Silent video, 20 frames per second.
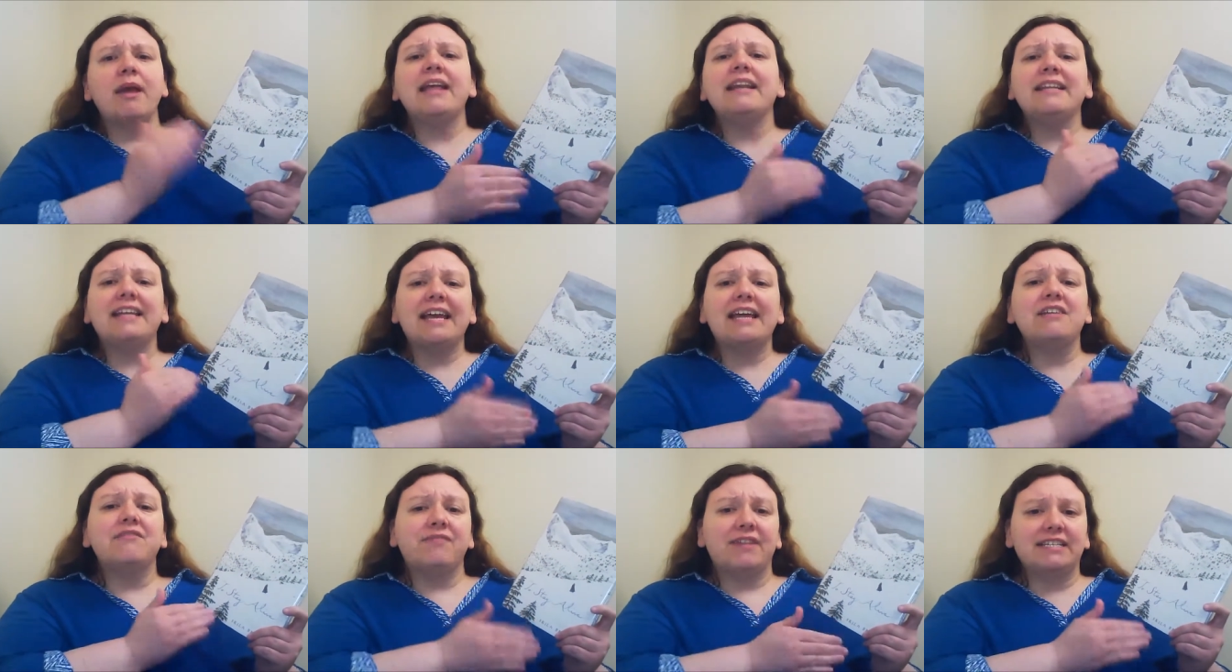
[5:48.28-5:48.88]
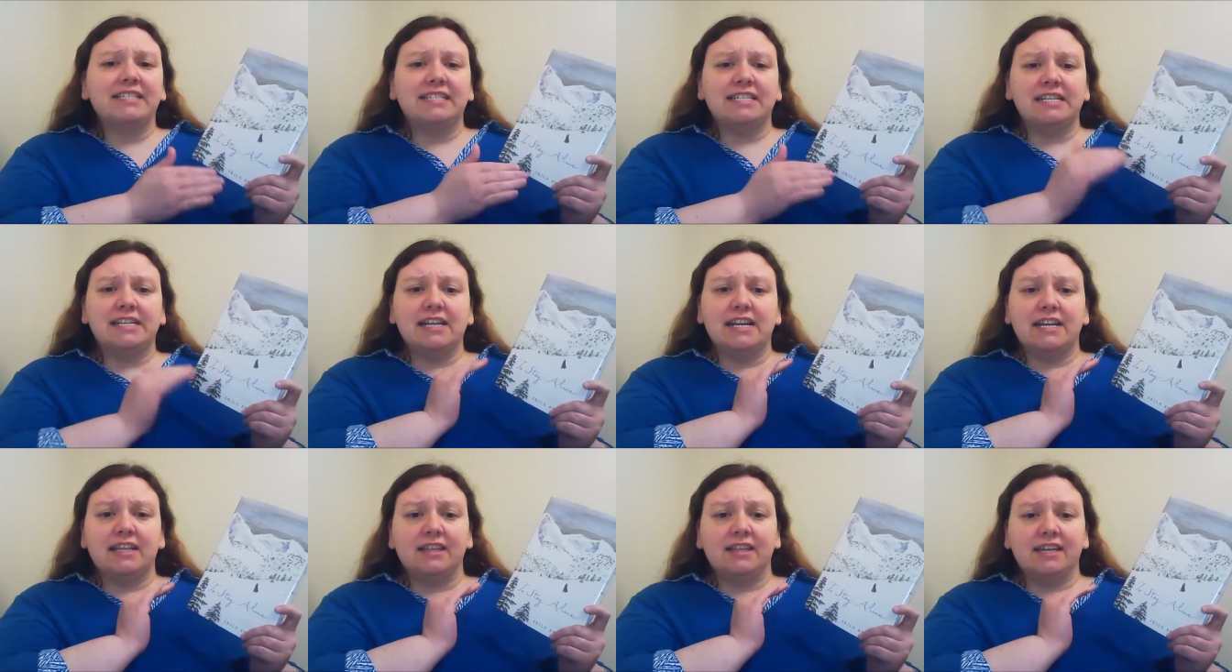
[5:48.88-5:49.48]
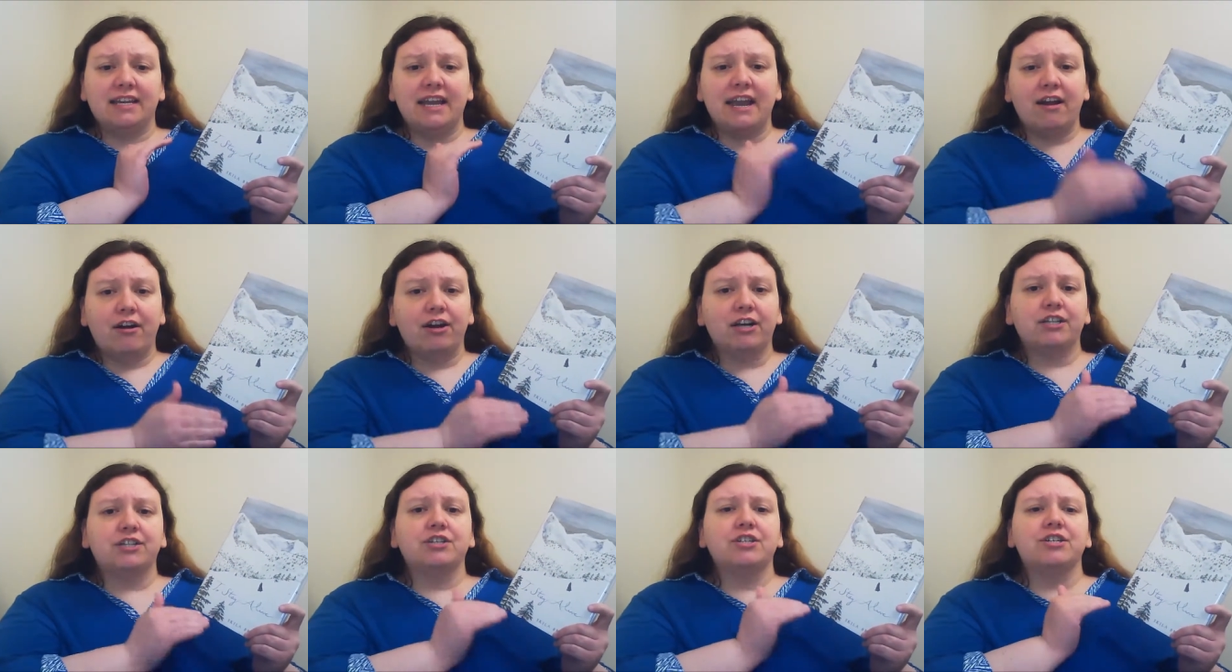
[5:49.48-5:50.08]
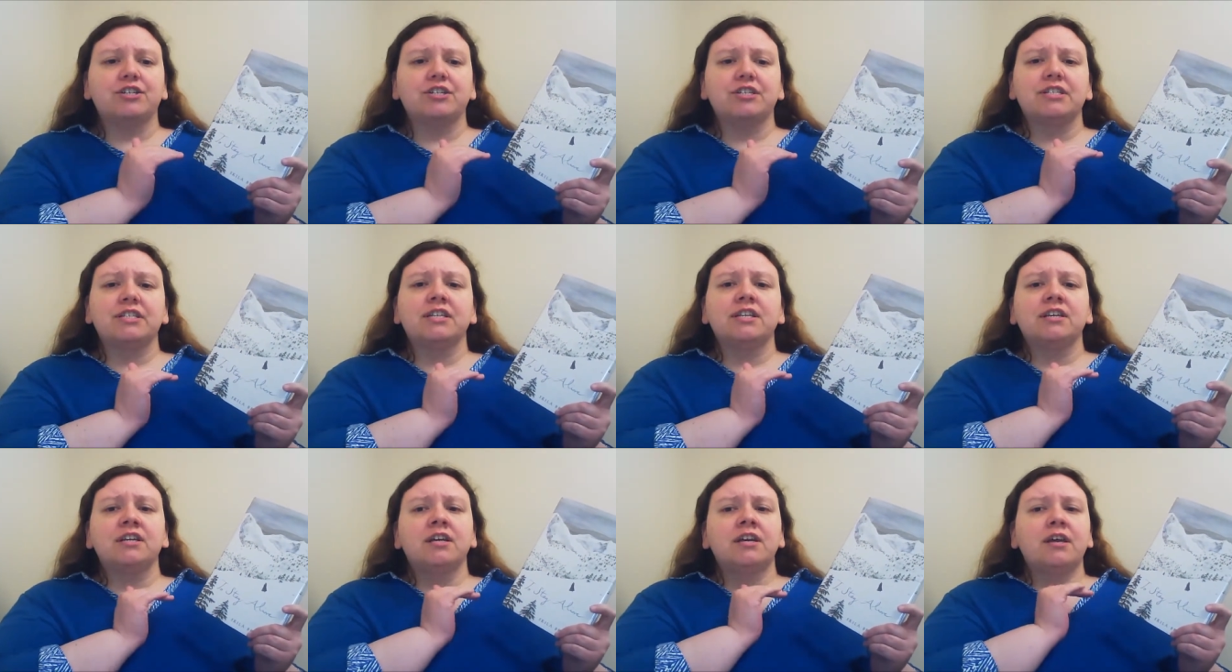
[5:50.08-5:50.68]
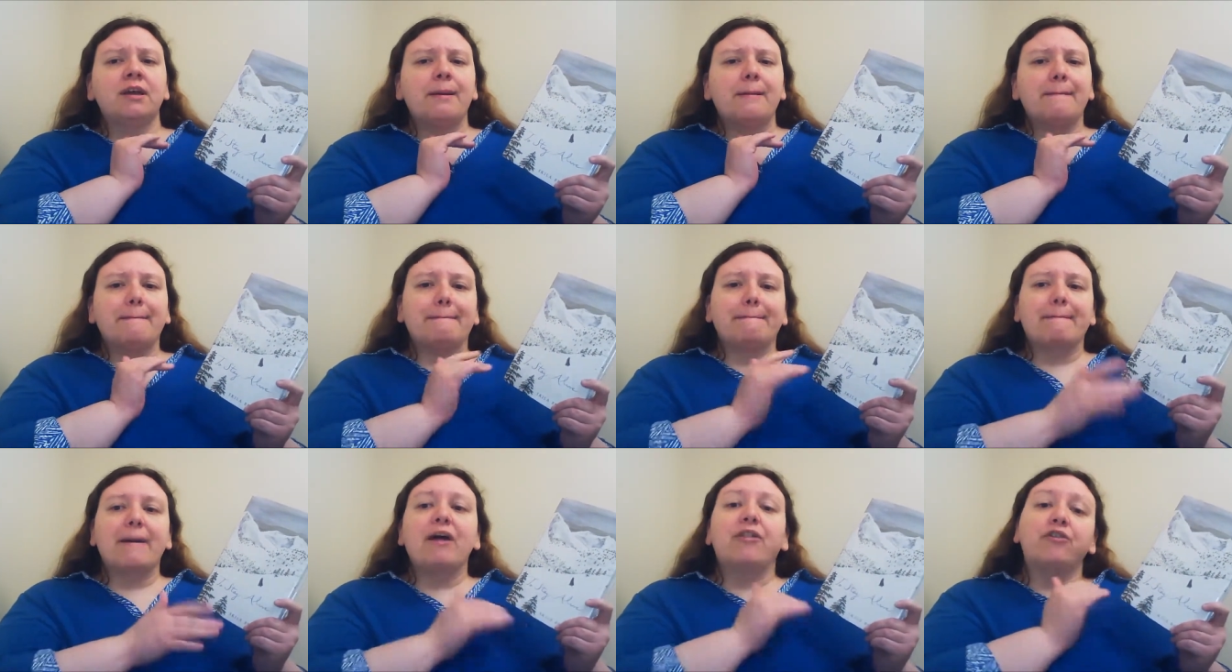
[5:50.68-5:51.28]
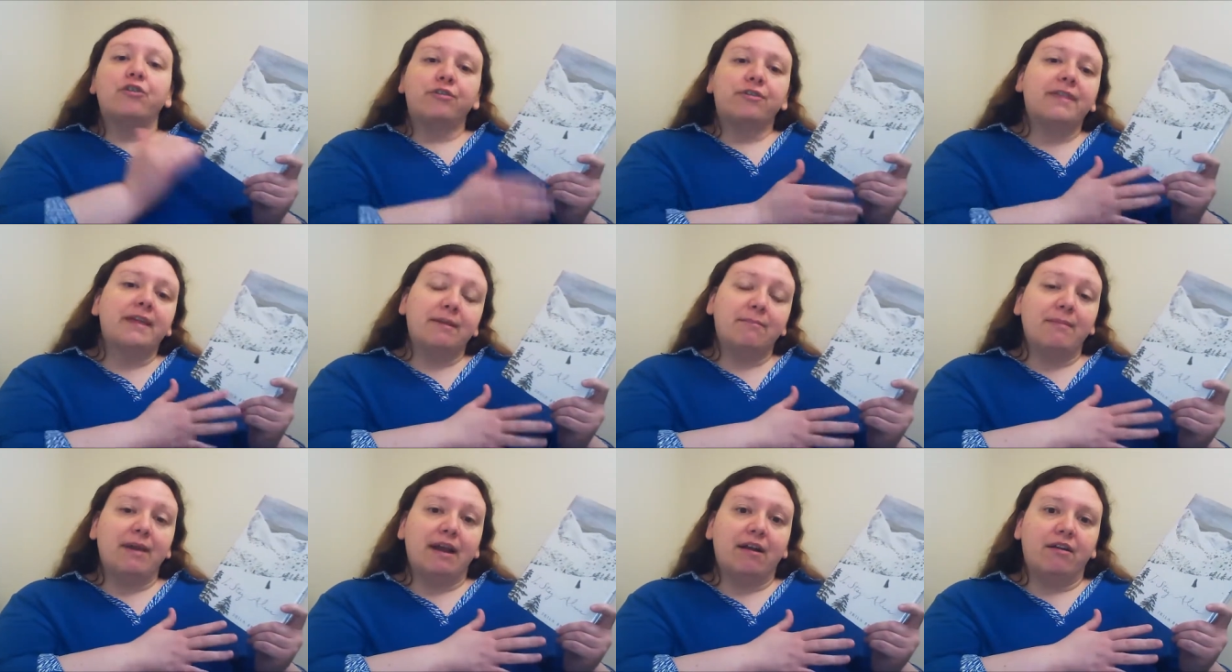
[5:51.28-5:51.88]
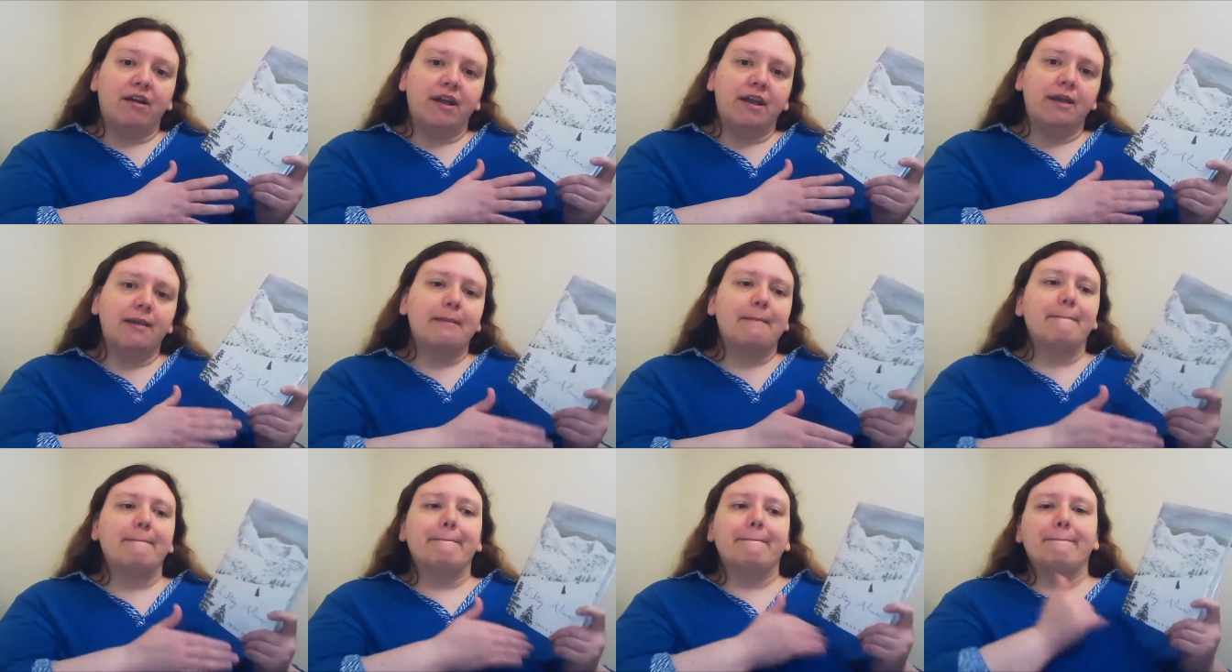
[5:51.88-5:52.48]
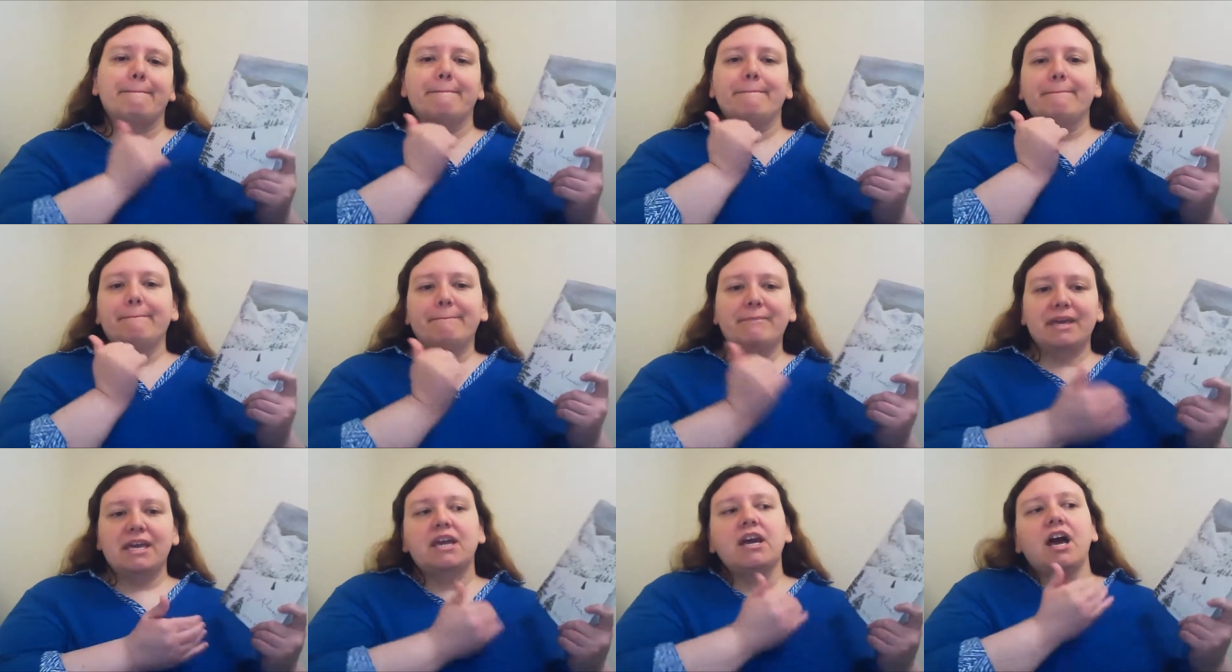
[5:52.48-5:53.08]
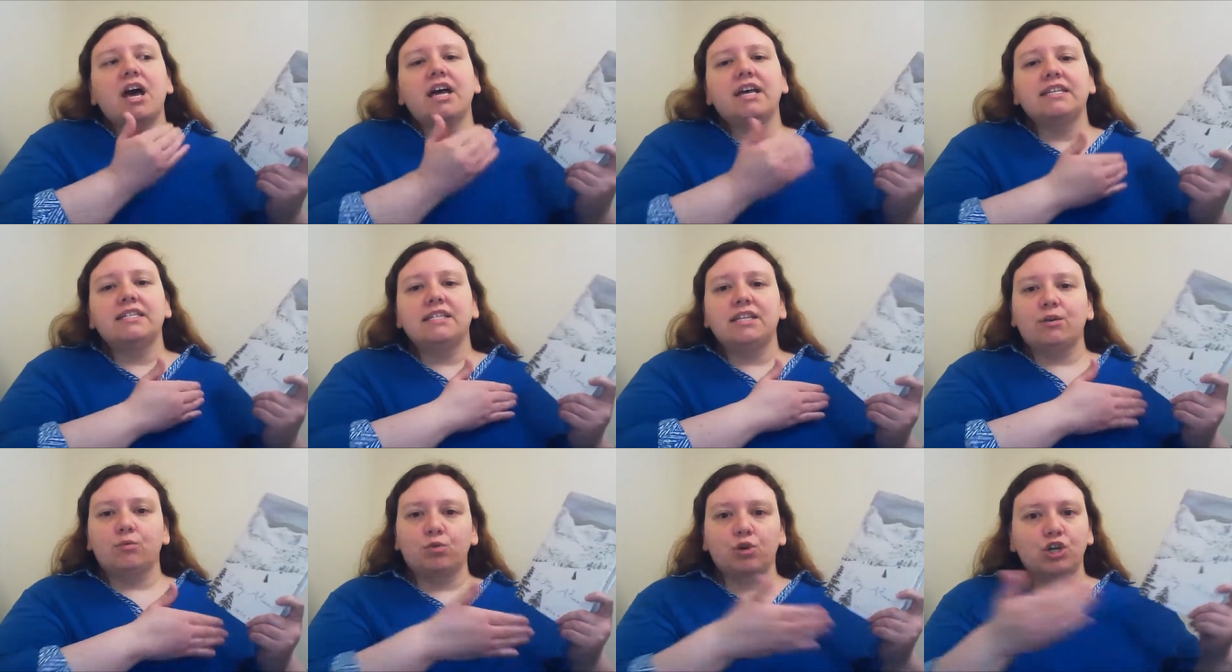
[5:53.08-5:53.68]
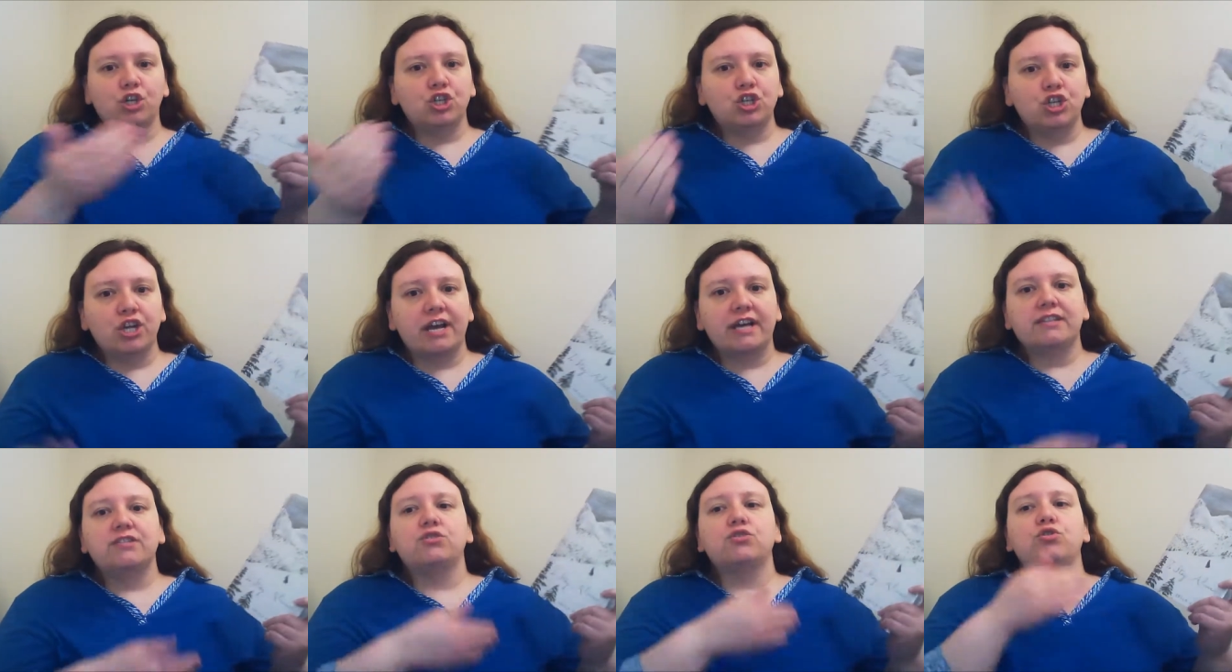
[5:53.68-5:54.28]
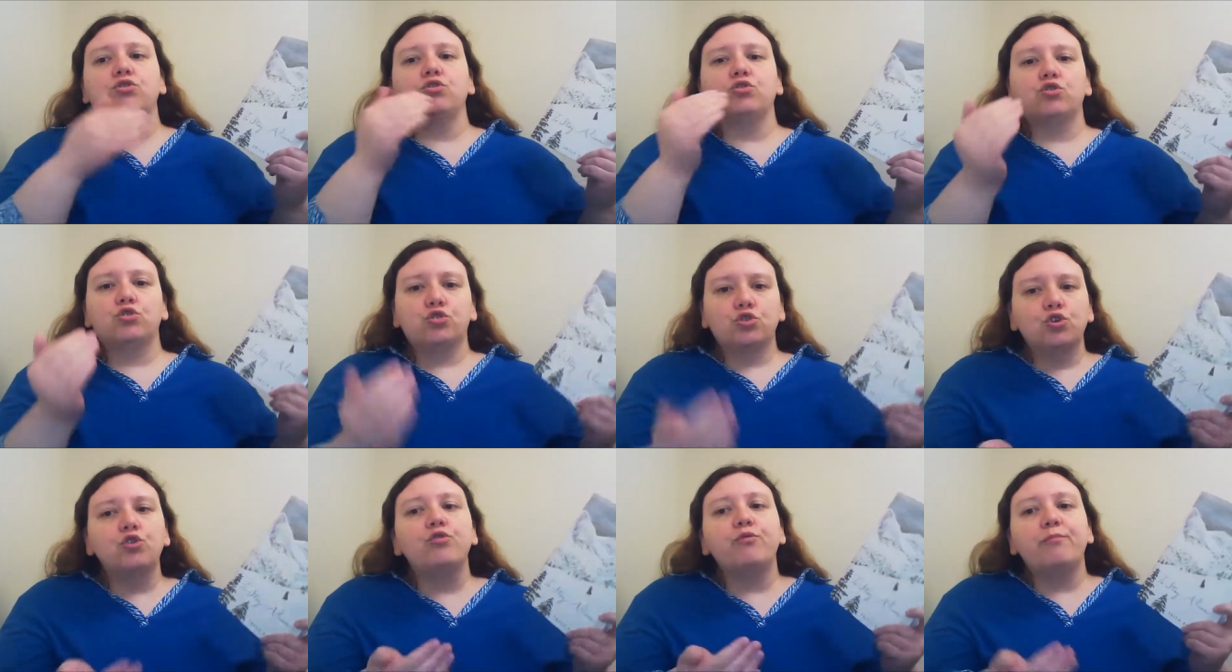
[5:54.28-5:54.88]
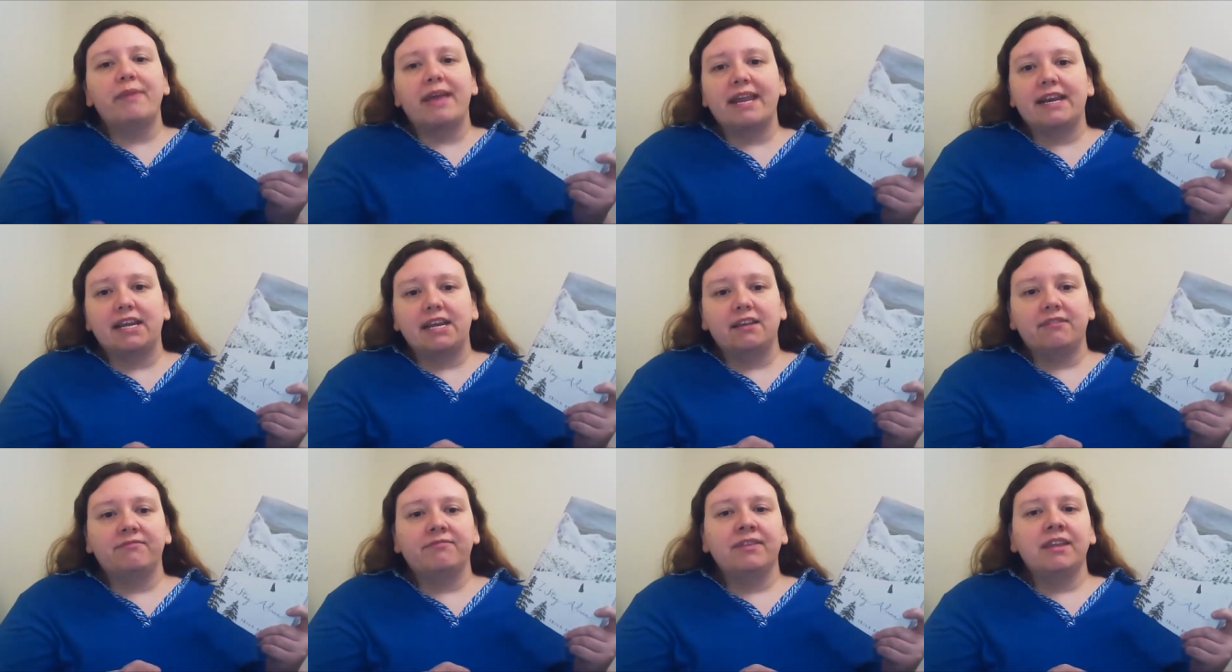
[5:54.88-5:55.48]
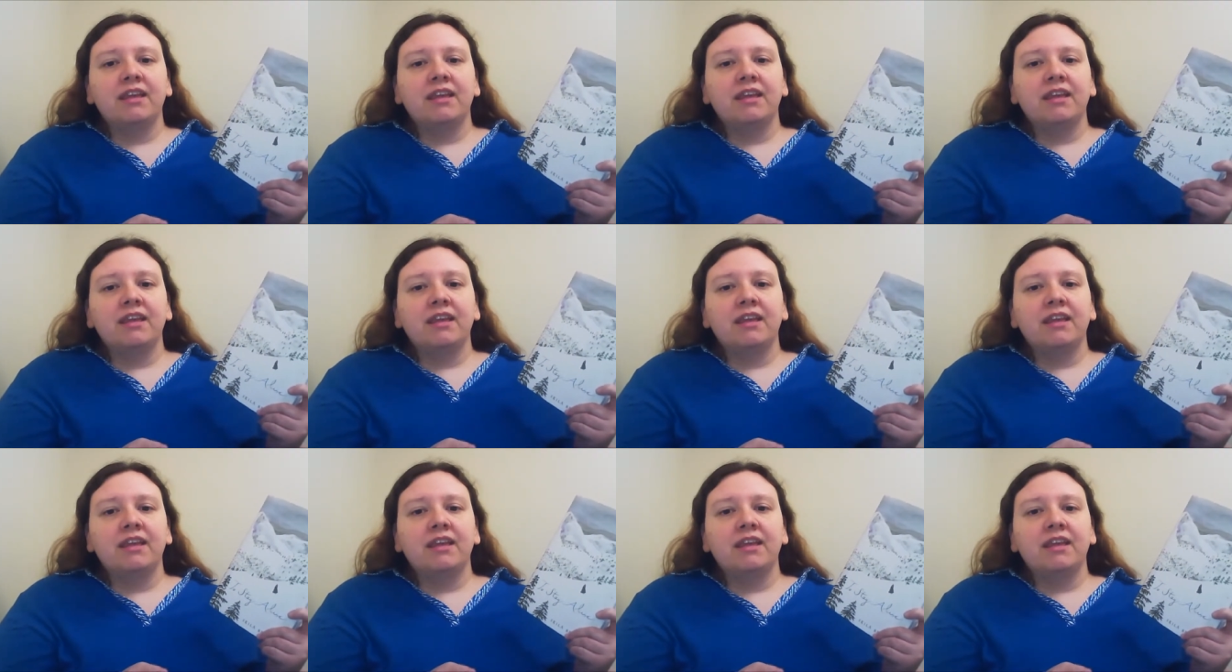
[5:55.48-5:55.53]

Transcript: and get invested in the characters other than Mary because there were just too many.